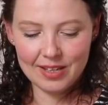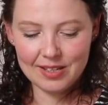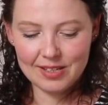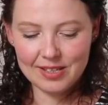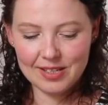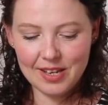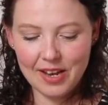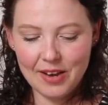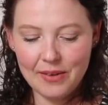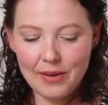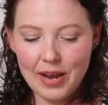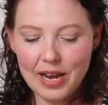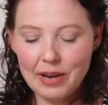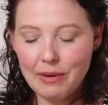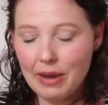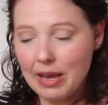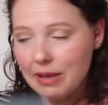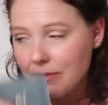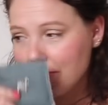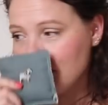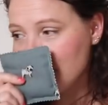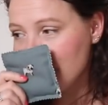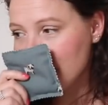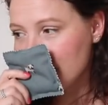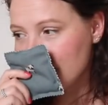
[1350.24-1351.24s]
So
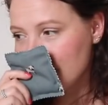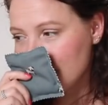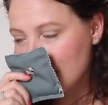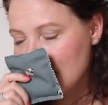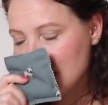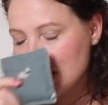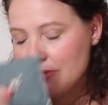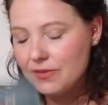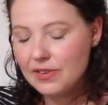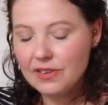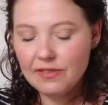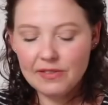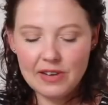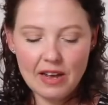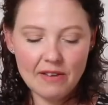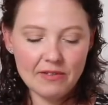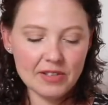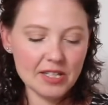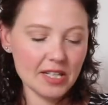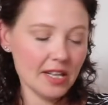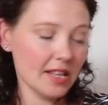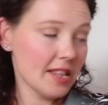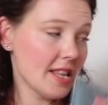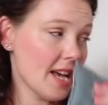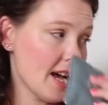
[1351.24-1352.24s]
anyway, that's full of
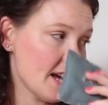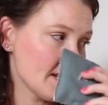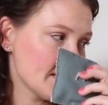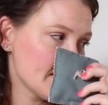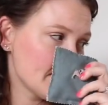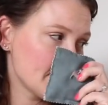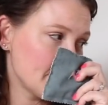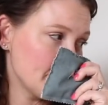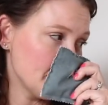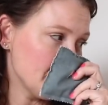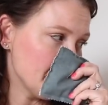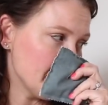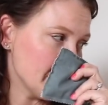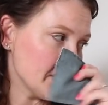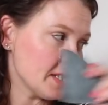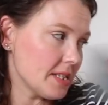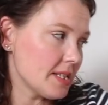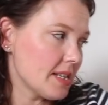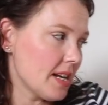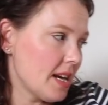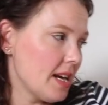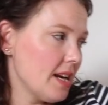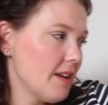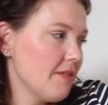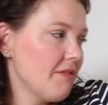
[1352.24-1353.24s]
lavender. That's
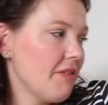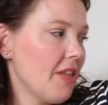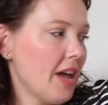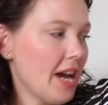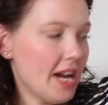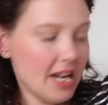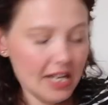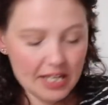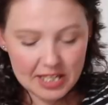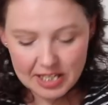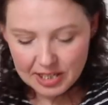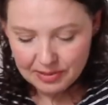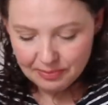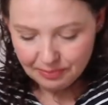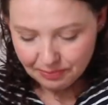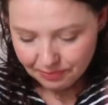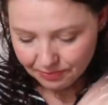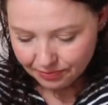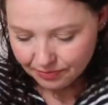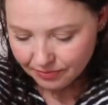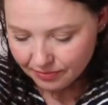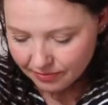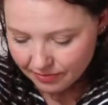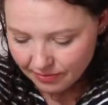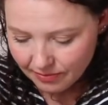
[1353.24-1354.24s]
gorgeous. I love that.
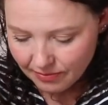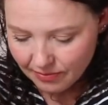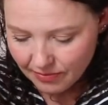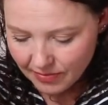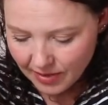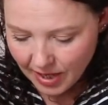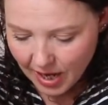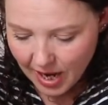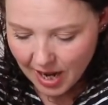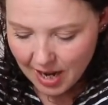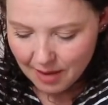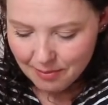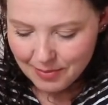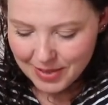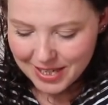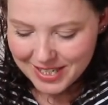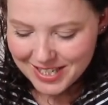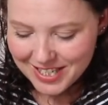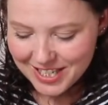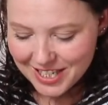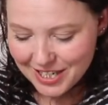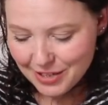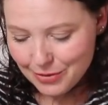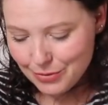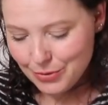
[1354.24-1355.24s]

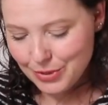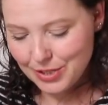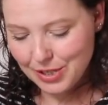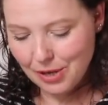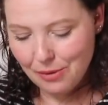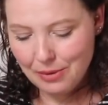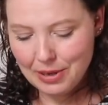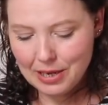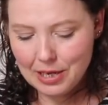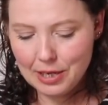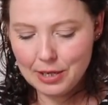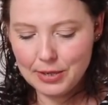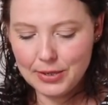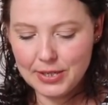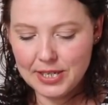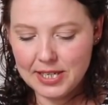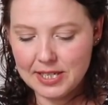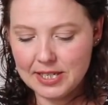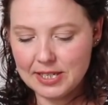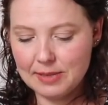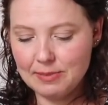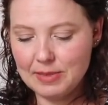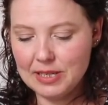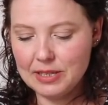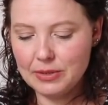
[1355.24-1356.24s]
And she'd also
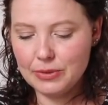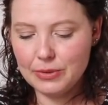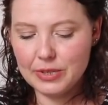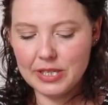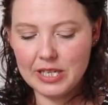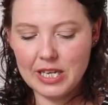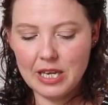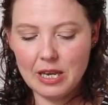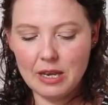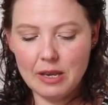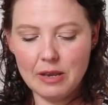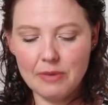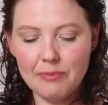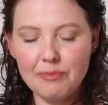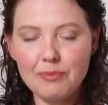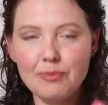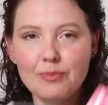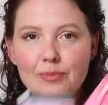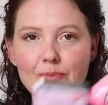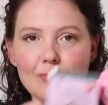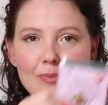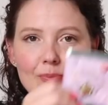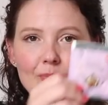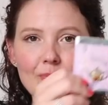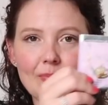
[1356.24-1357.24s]
included some little teas
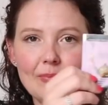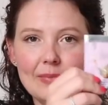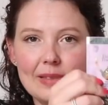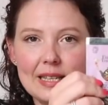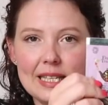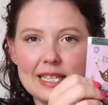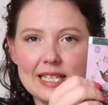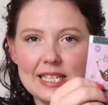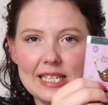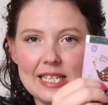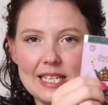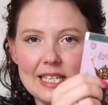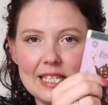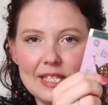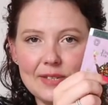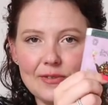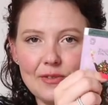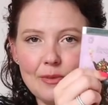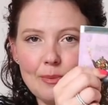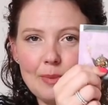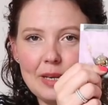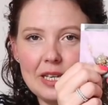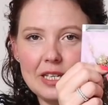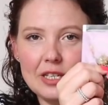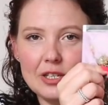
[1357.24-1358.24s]

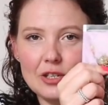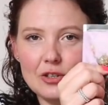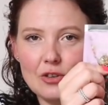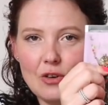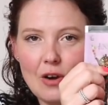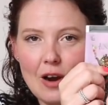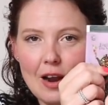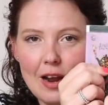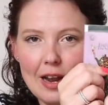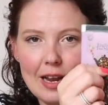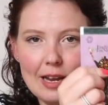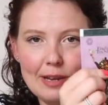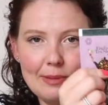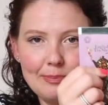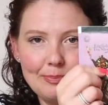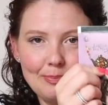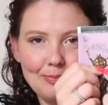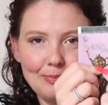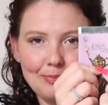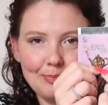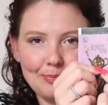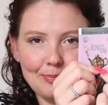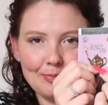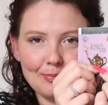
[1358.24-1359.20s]
for me to try.